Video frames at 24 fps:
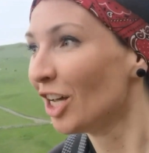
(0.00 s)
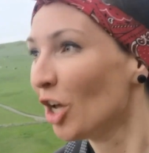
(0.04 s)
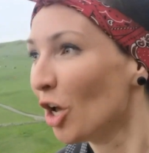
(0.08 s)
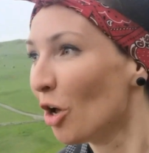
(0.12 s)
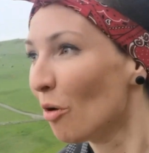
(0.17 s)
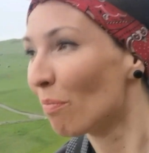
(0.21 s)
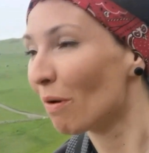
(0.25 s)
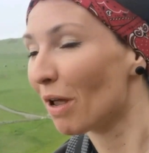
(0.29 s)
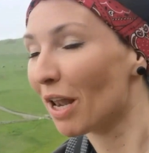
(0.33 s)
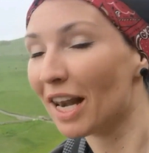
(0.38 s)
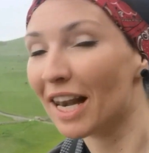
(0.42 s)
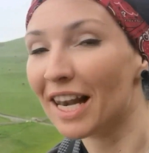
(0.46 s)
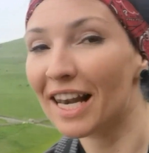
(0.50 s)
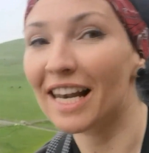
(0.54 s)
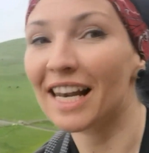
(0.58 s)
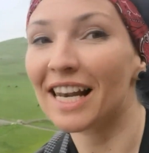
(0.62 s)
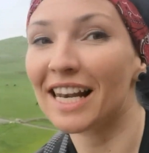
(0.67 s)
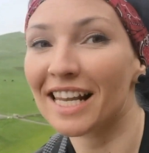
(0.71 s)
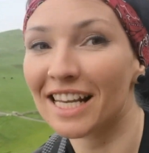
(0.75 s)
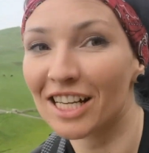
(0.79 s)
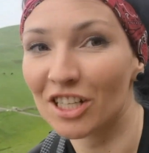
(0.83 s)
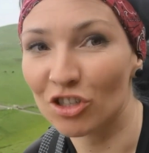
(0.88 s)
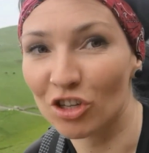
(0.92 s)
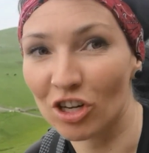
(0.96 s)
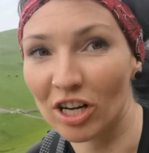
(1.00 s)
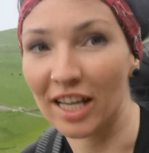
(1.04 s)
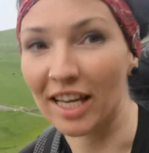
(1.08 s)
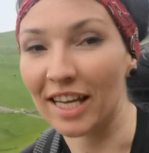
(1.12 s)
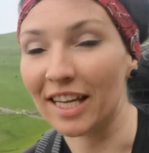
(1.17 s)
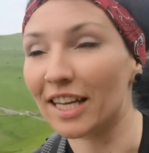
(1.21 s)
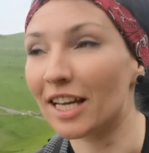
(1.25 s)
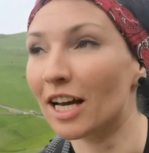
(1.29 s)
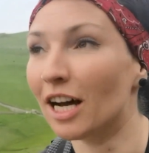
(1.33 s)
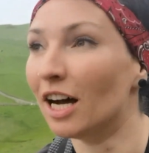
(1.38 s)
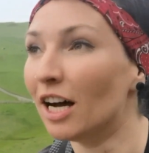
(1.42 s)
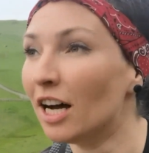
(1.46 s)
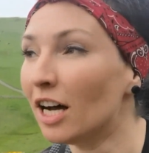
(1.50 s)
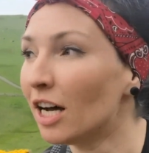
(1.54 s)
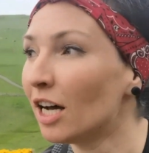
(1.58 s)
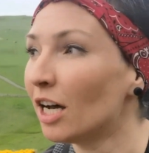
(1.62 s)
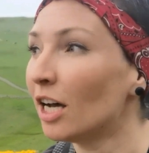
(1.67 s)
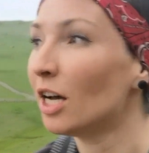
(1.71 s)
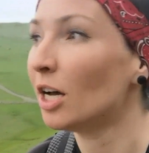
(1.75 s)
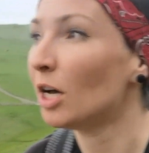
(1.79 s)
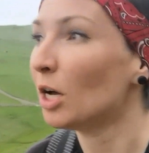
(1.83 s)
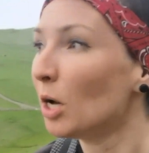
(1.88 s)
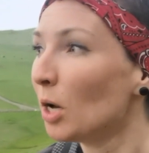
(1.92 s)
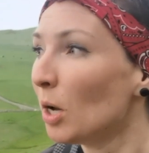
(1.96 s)
but literally
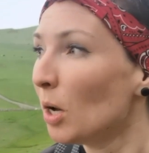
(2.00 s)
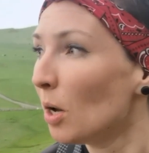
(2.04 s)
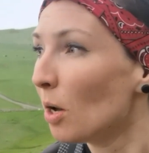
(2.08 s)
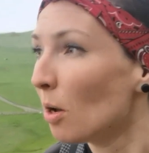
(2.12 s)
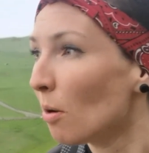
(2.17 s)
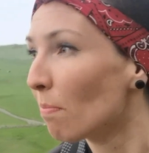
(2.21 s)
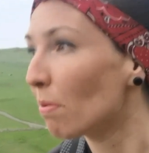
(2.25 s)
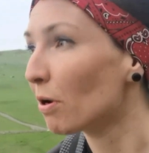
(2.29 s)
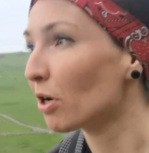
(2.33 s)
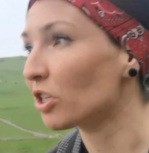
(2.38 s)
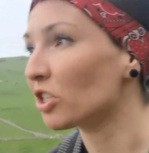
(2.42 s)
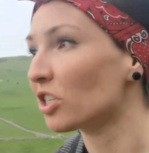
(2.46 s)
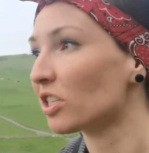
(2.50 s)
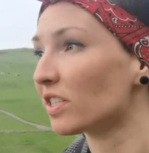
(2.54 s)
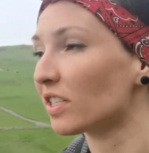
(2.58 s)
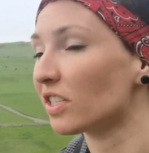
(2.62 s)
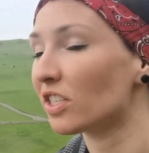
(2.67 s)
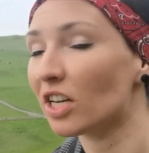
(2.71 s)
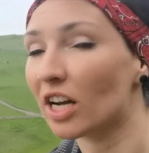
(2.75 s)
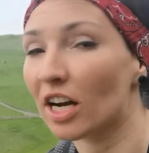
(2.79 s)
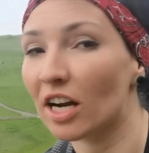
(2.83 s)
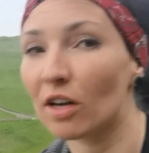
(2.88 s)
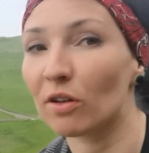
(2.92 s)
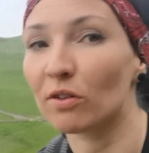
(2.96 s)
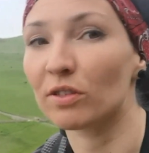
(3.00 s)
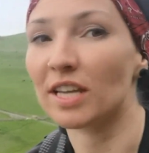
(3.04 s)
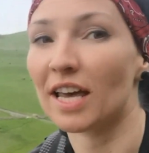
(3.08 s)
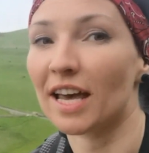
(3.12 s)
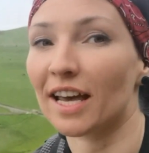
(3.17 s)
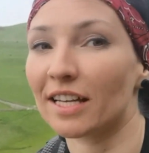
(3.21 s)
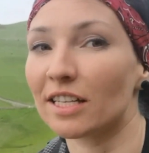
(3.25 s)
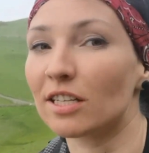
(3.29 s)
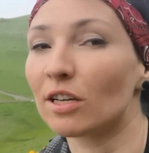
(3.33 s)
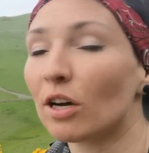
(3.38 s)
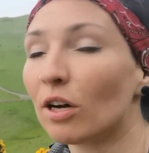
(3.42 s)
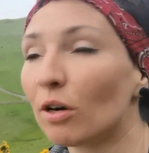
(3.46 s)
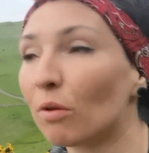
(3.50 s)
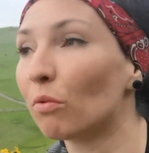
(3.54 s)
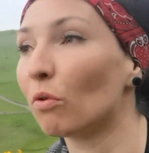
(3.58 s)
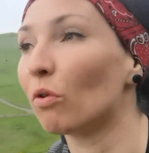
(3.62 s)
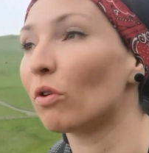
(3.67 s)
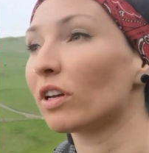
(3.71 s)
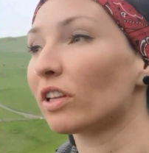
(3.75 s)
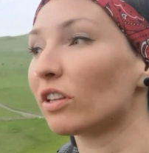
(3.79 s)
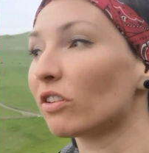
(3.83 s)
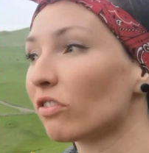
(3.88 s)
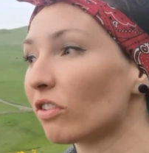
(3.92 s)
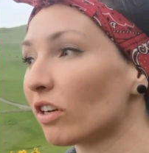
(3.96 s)
pushes a turtle's head
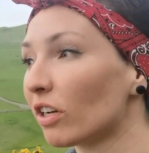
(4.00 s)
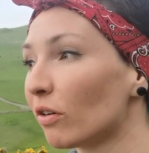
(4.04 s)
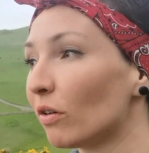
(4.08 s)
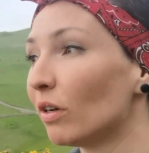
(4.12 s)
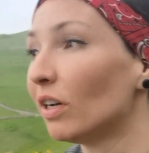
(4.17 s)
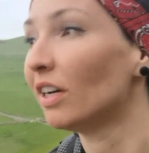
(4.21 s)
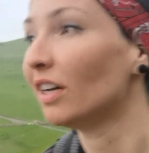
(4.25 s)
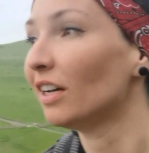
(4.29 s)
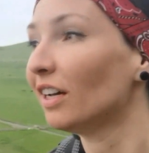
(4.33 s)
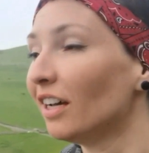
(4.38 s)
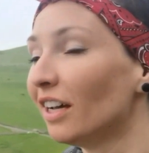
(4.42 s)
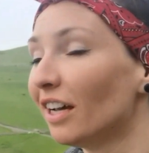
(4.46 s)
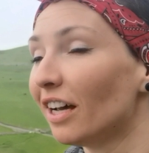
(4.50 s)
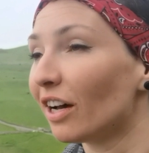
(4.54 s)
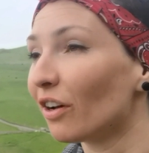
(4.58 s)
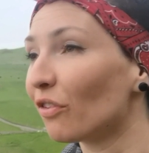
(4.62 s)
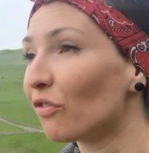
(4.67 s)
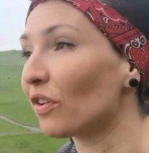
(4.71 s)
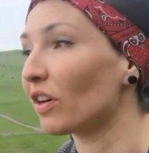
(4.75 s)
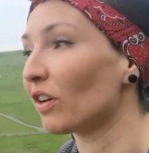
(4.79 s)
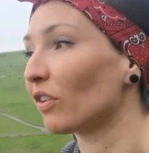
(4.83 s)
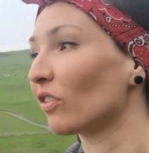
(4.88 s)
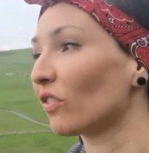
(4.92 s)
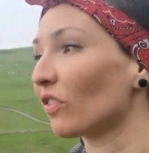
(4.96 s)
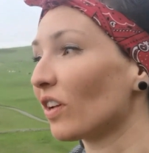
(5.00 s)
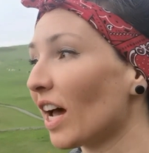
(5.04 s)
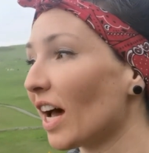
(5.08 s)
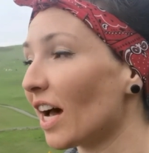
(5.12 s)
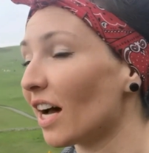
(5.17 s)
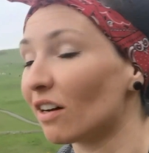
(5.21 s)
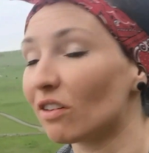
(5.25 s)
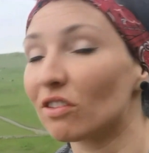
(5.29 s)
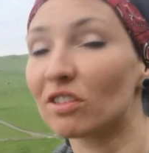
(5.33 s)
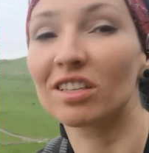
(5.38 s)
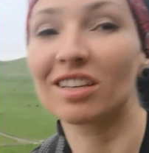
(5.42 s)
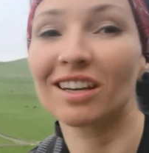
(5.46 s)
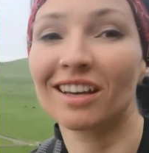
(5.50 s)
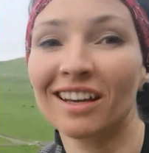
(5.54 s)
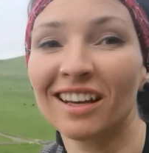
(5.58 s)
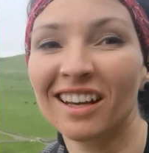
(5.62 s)
walking through a field of cows.